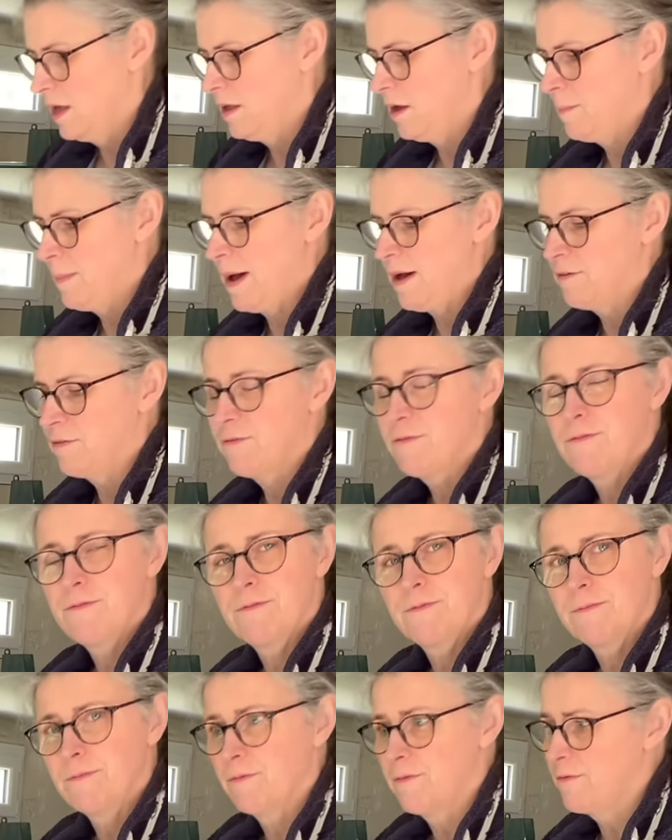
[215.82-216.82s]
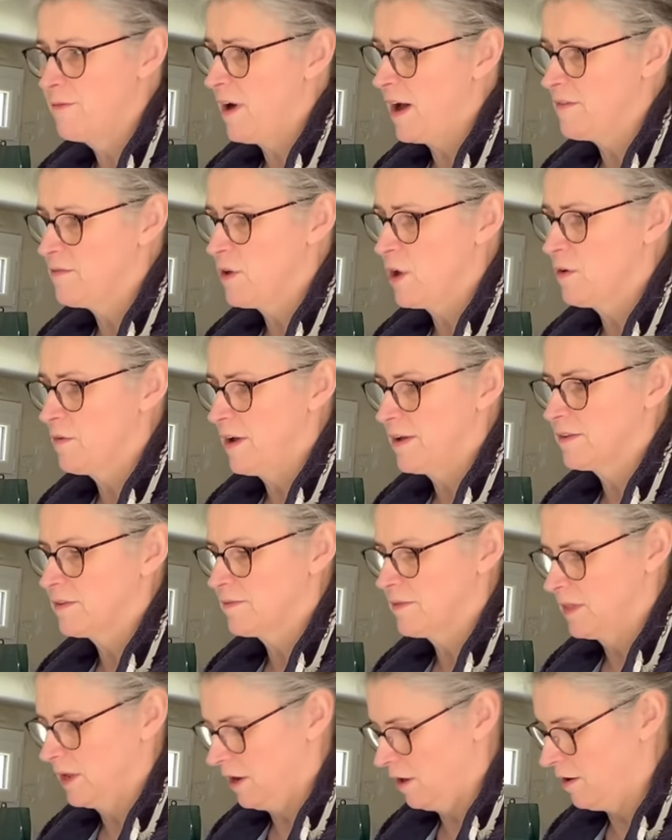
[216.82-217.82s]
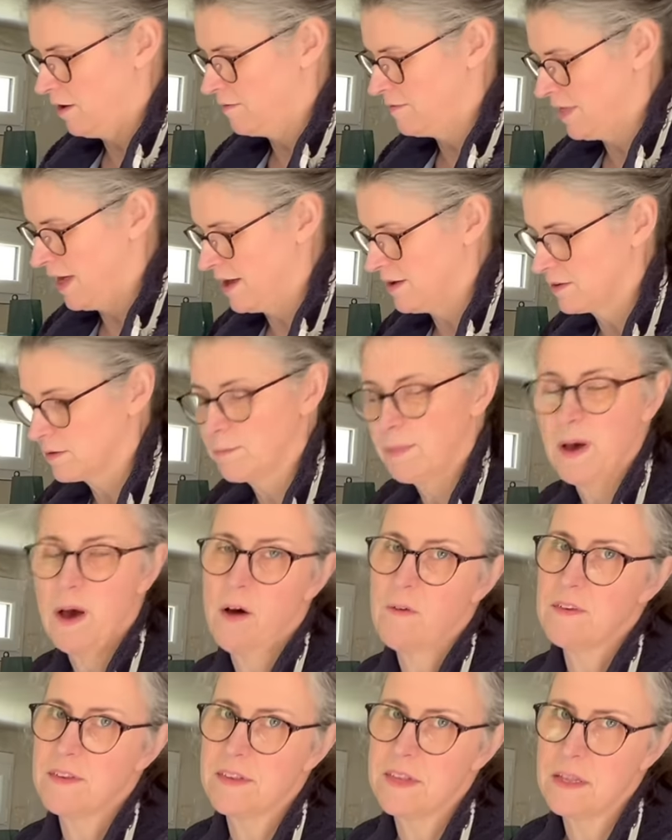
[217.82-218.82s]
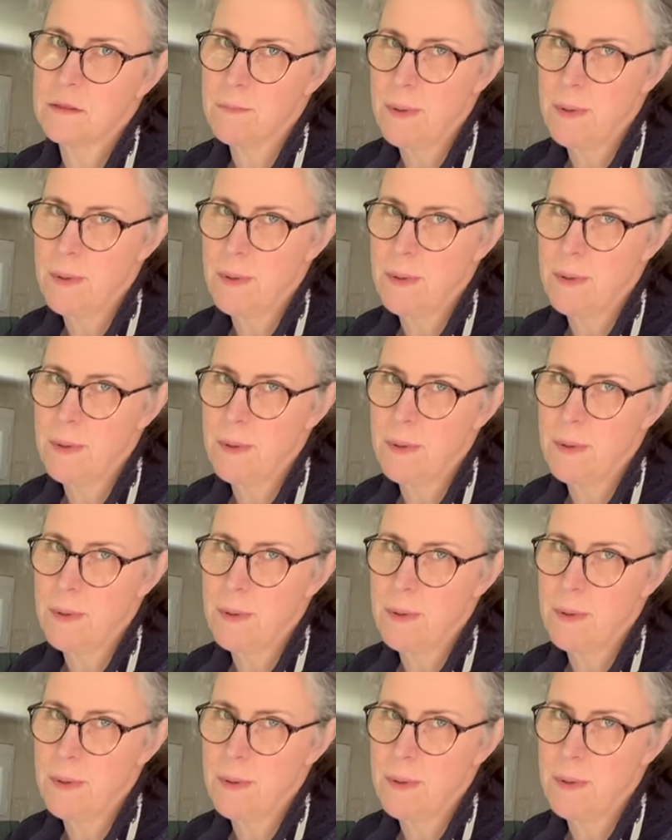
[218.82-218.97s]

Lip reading: about 5 euros for the lot of those, but obviously